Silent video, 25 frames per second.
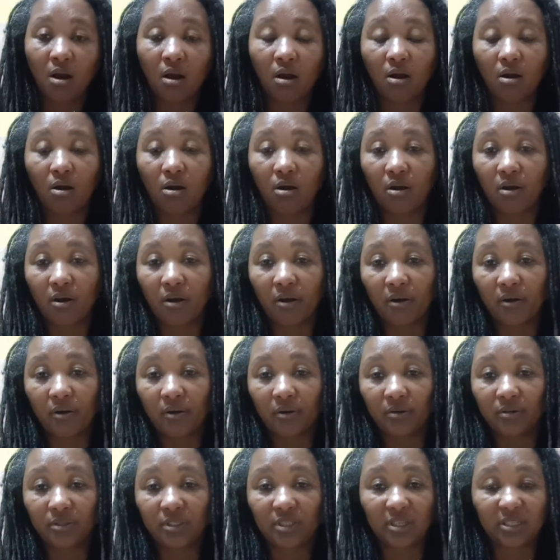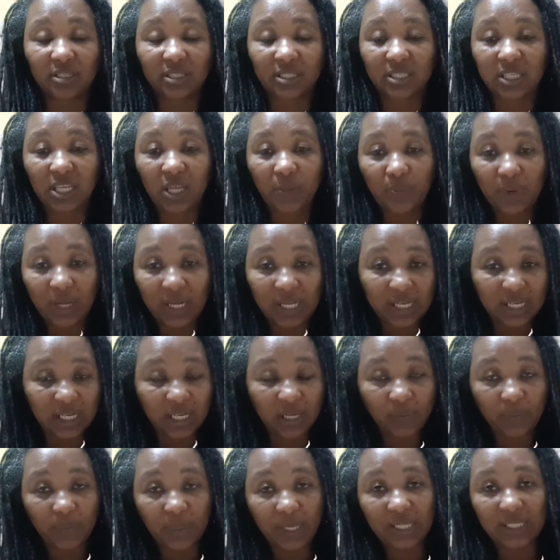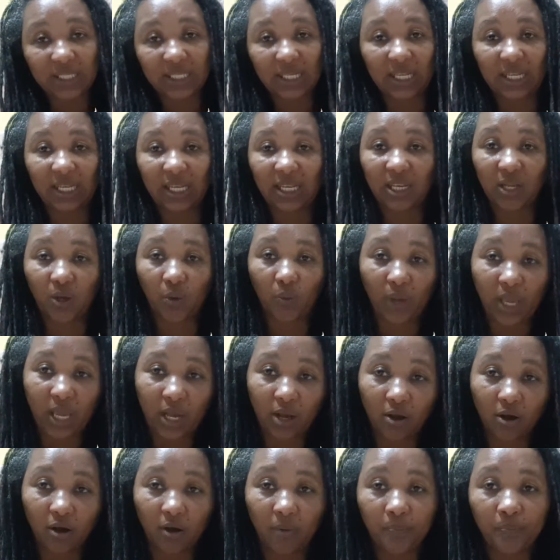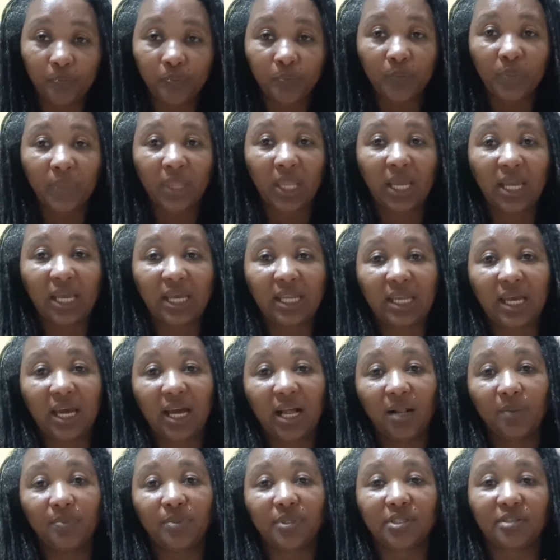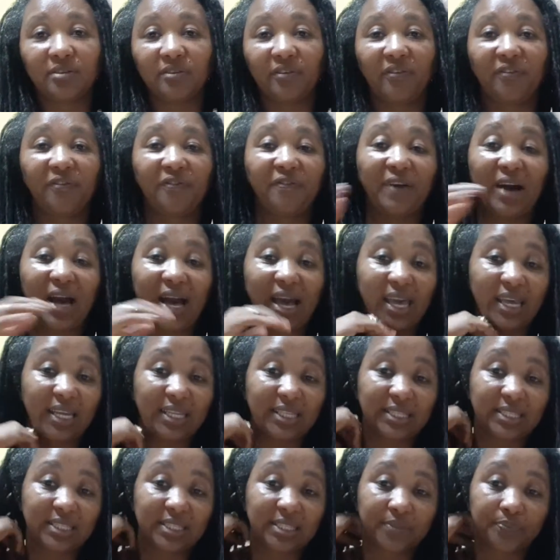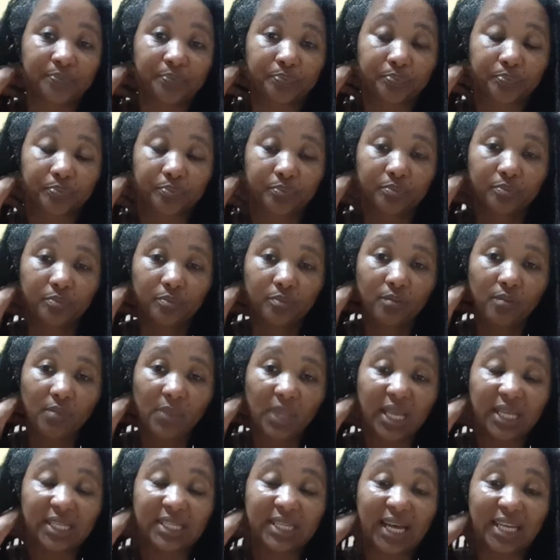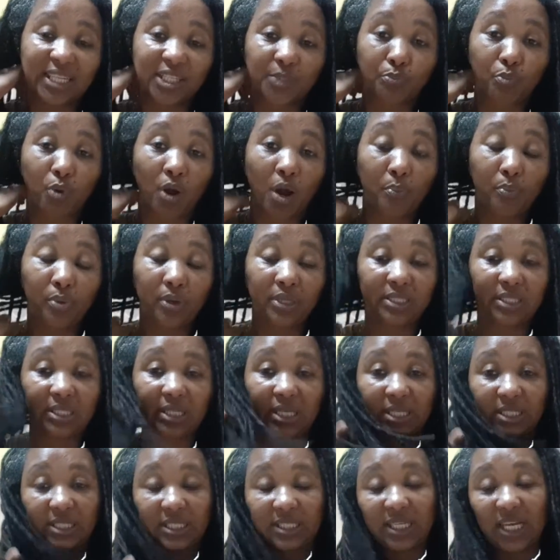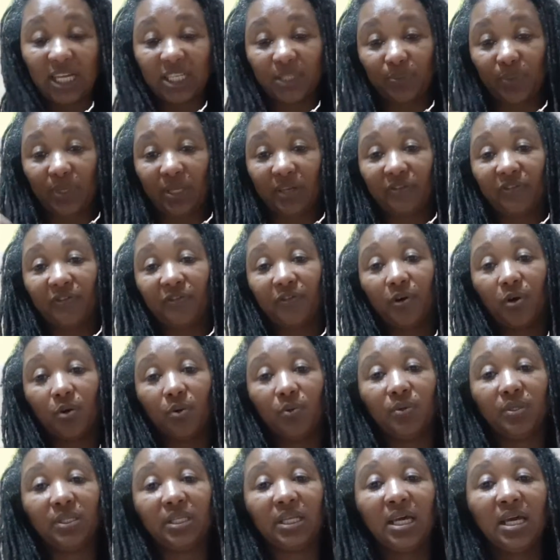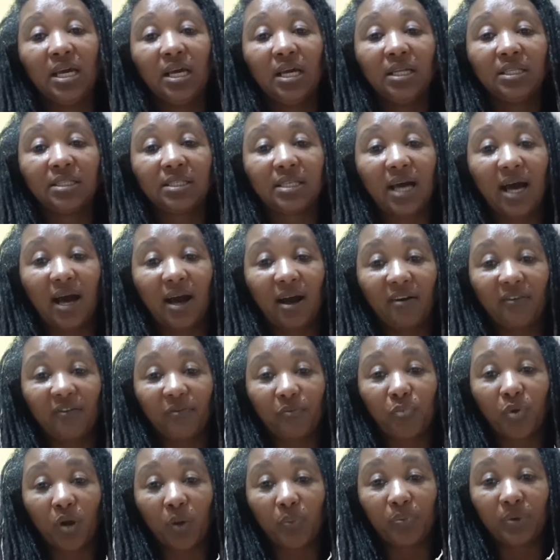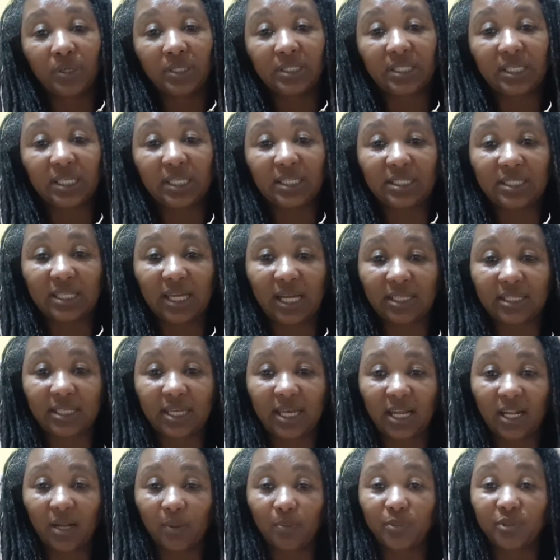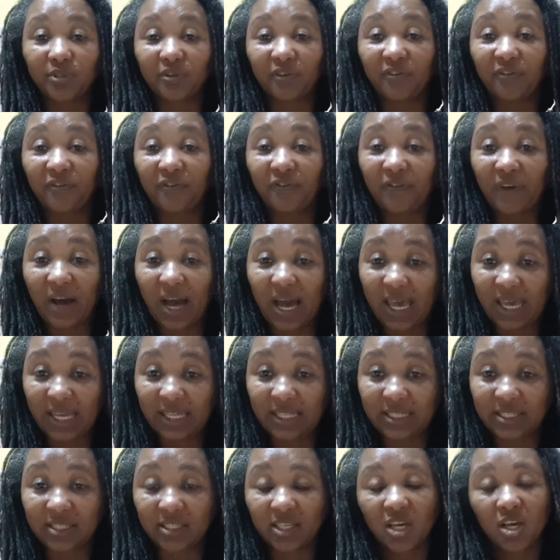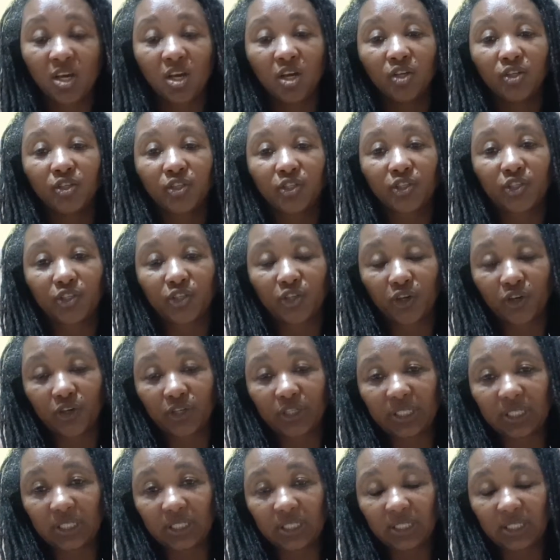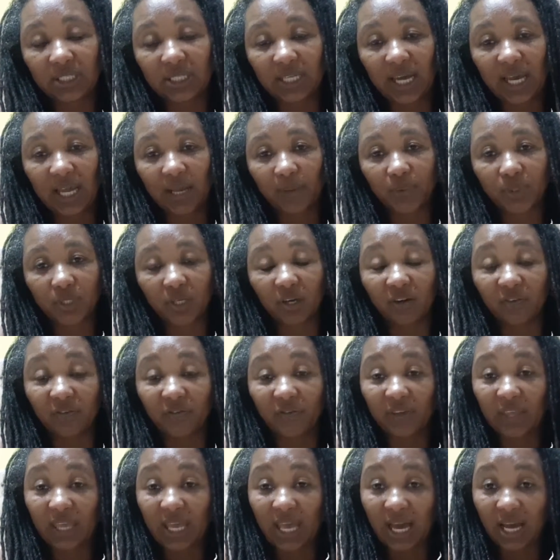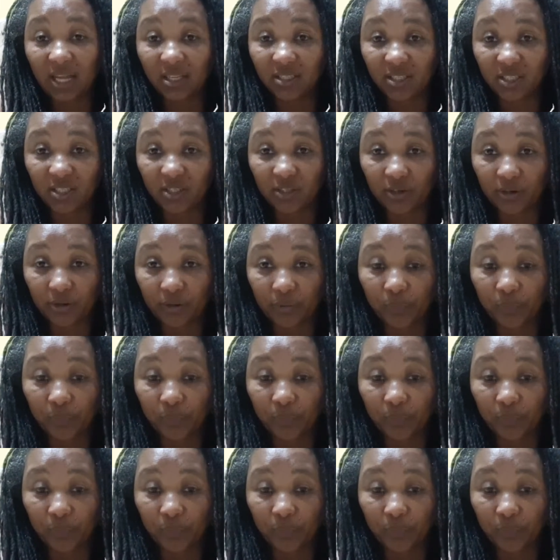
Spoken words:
or just sleep a little bit and then they wake up. It helps to fight. It has properties. It has been found to have properties that help to fight certain types of cancer.